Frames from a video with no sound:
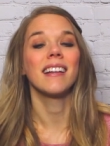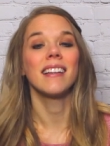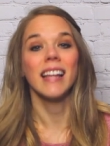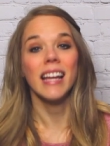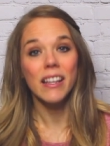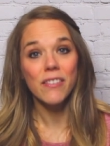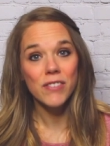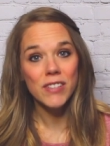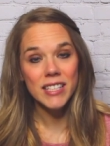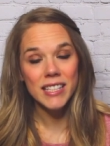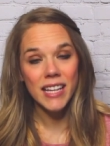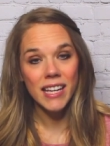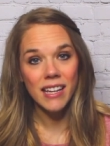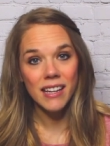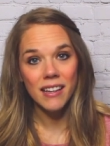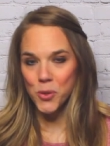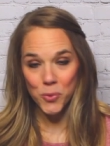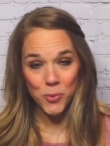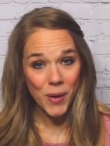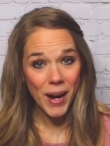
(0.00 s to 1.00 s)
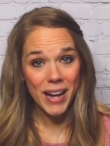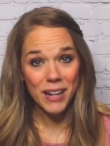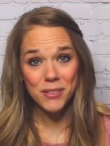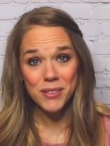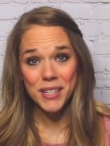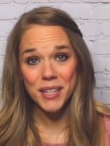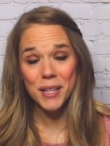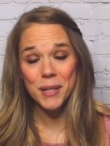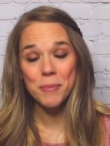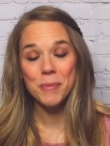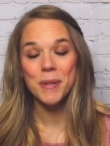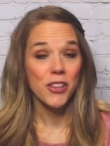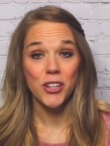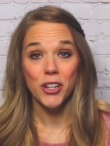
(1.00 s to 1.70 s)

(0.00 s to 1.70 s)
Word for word: glyphosate, Roundup.